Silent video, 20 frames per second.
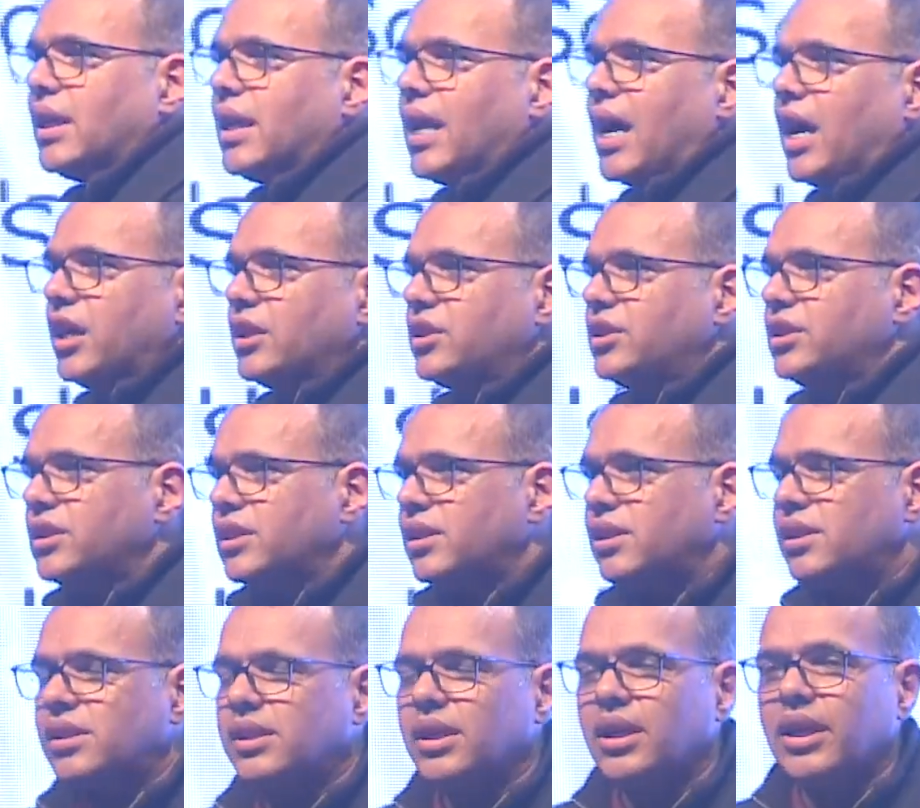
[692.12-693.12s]

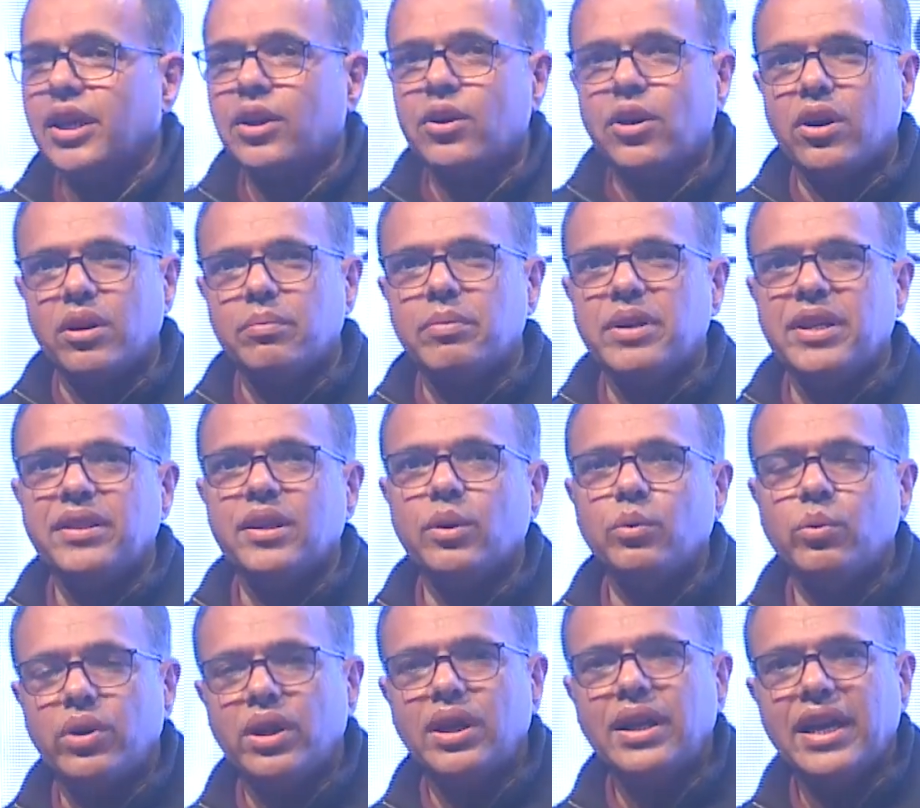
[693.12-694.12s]
largest economy in the
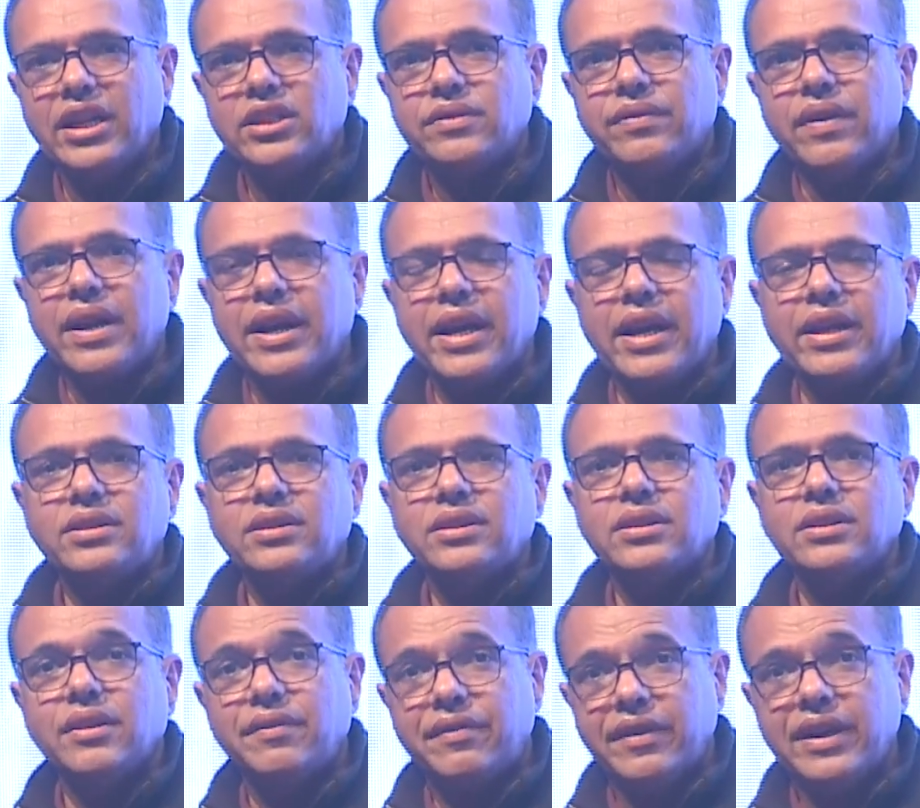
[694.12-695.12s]
world as far as
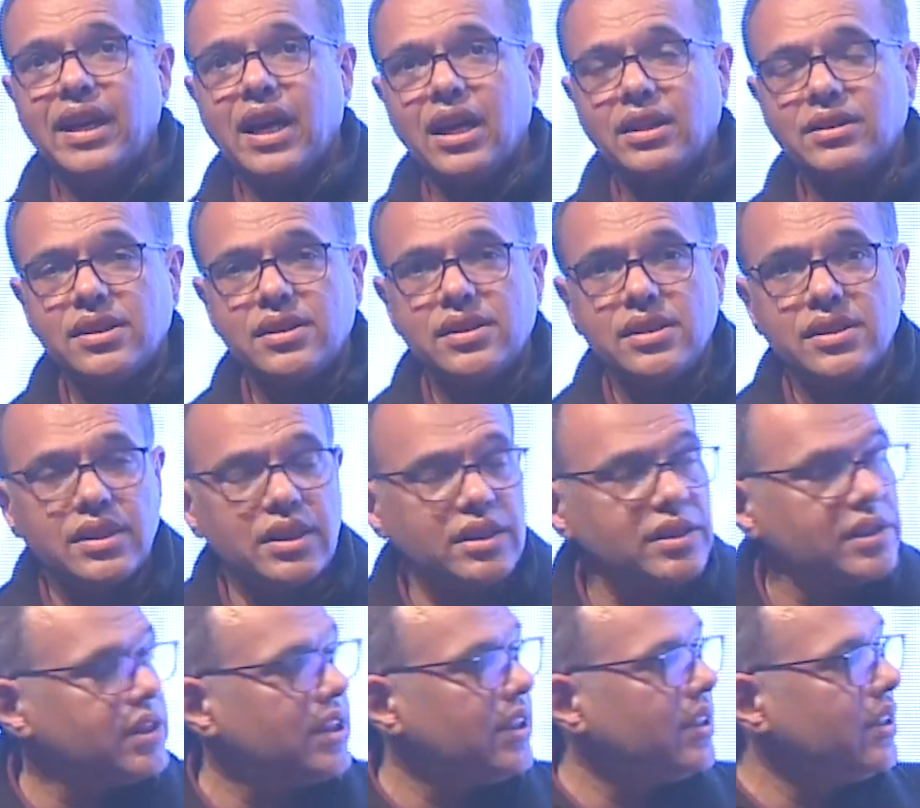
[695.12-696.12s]
the freelancers is
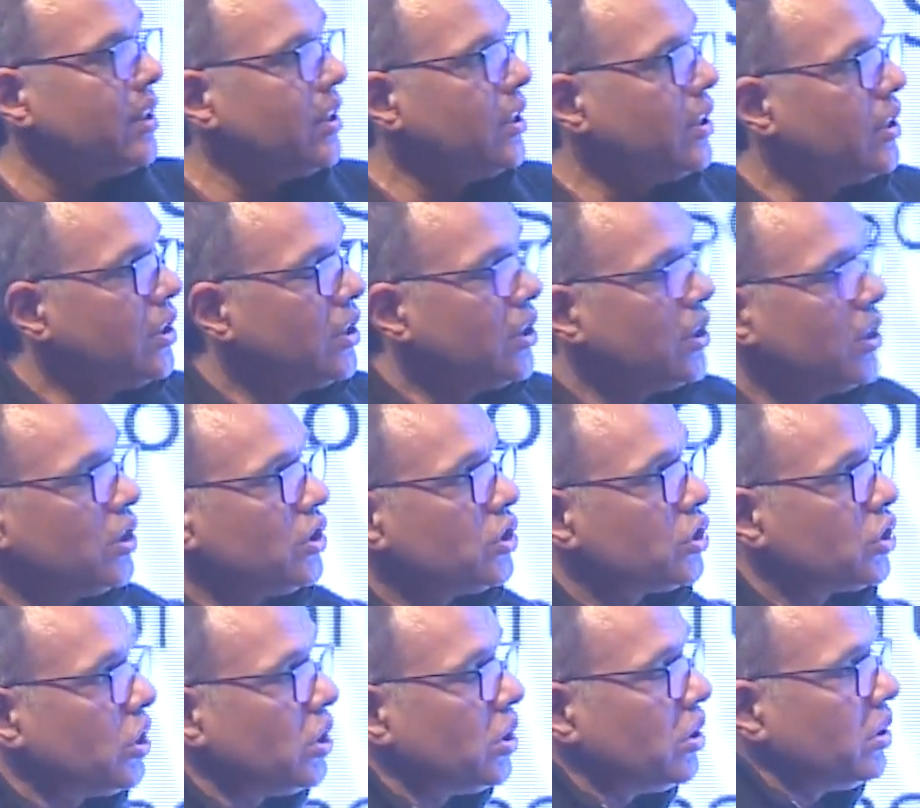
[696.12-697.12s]
concerned.
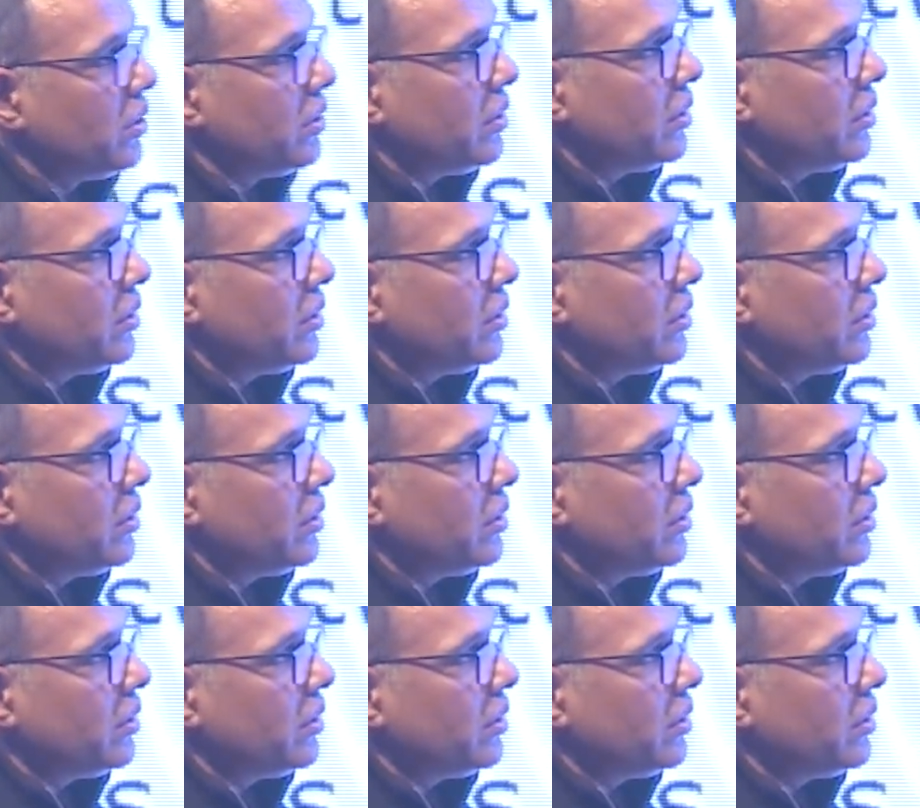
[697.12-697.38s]
So,